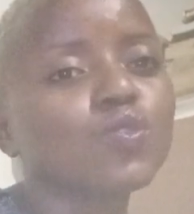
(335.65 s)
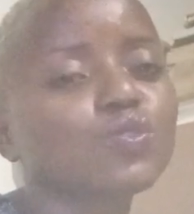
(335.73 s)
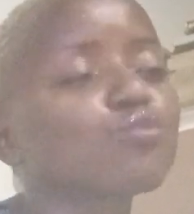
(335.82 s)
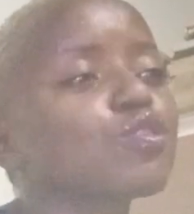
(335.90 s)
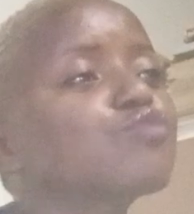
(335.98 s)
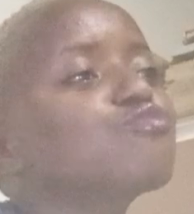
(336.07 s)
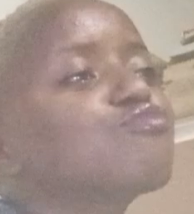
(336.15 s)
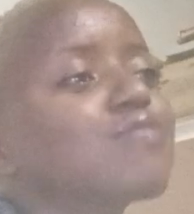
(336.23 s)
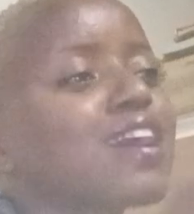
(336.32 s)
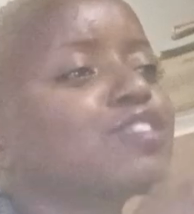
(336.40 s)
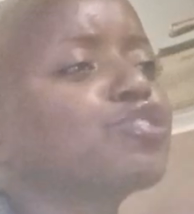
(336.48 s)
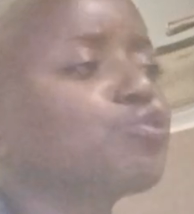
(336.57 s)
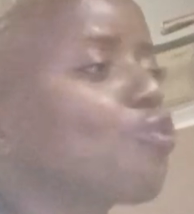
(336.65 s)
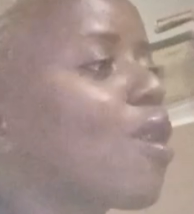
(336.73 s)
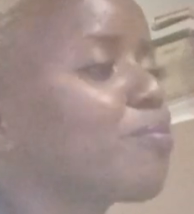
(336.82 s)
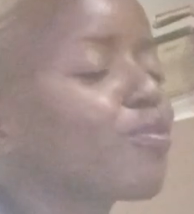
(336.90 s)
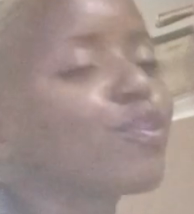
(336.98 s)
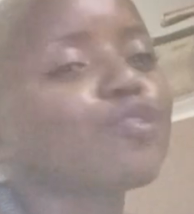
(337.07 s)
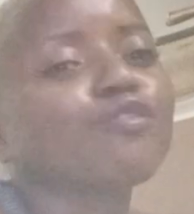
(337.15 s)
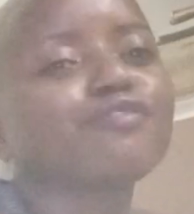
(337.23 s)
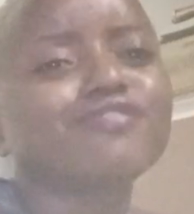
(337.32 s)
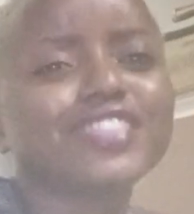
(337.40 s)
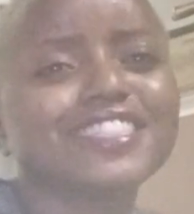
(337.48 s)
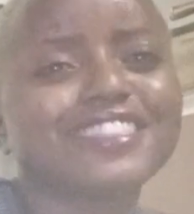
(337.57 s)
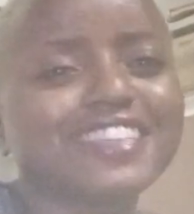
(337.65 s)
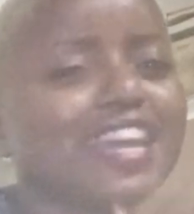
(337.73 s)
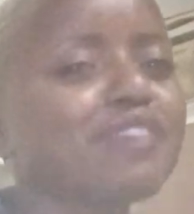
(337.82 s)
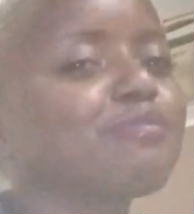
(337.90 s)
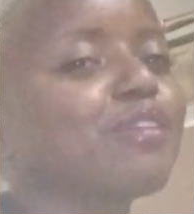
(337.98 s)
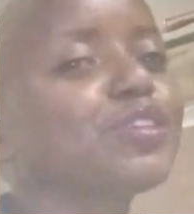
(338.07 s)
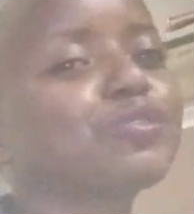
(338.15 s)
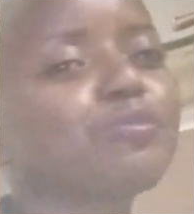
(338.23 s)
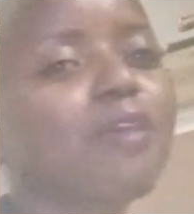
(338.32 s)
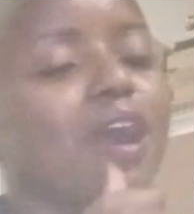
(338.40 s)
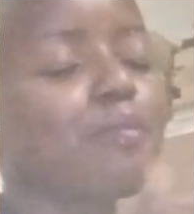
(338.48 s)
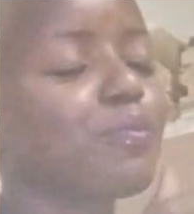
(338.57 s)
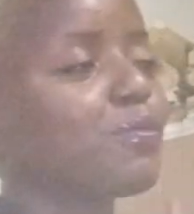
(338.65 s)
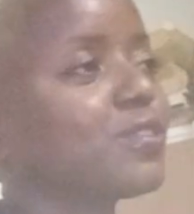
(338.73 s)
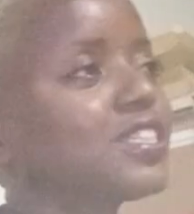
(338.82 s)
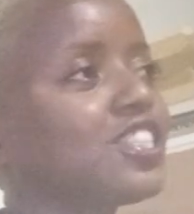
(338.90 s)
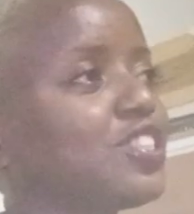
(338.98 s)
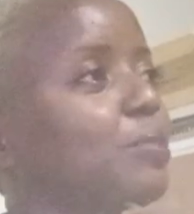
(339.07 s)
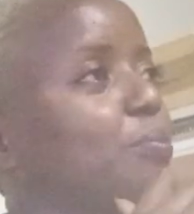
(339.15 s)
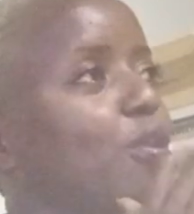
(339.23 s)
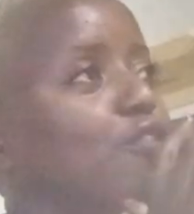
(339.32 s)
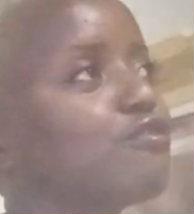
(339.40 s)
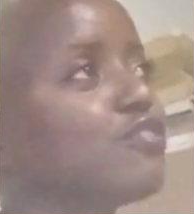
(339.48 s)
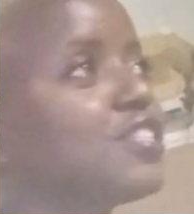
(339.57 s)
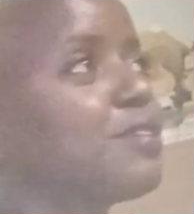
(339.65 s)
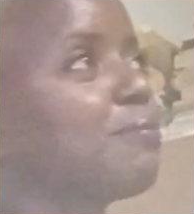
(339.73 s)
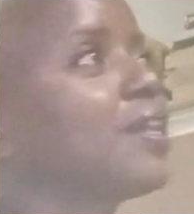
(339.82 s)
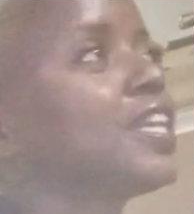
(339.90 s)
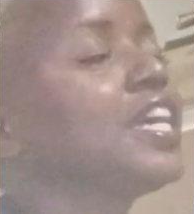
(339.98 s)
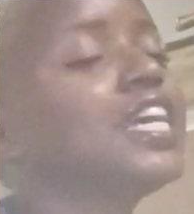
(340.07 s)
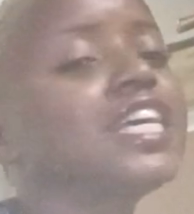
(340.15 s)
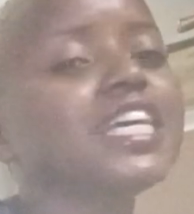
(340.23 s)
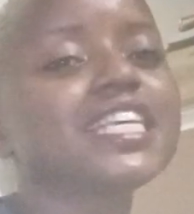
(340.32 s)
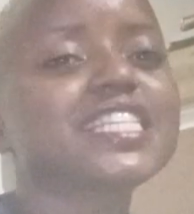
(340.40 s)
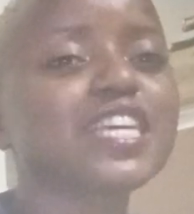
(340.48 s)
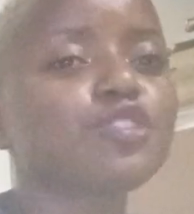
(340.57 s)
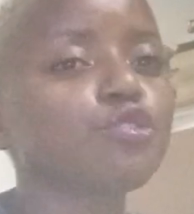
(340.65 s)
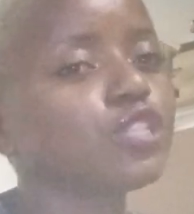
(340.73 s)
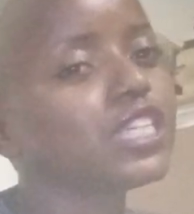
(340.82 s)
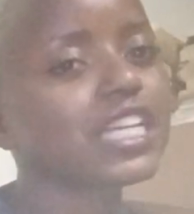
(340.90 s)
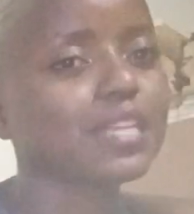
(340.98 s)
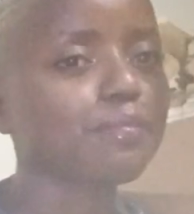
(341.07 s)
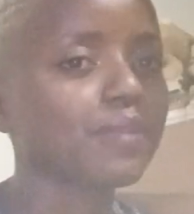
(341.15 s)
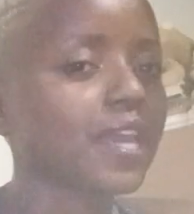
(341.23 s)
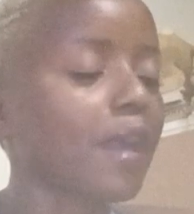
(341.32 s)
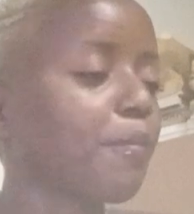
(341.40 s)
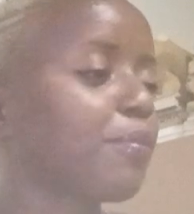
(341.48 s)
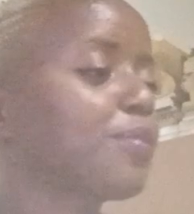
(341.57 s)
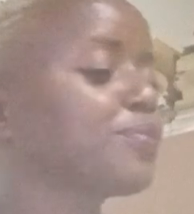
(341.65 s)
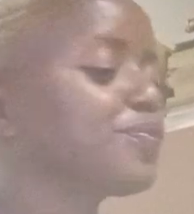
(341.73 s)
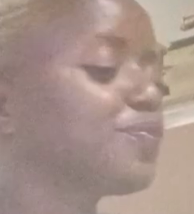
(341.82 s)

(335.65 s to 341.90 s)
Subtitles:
Tulikuwa tu tuna show up kwa your office. And we were so happy. It was such a powerful team, man. Cytonn Nyeri, big up.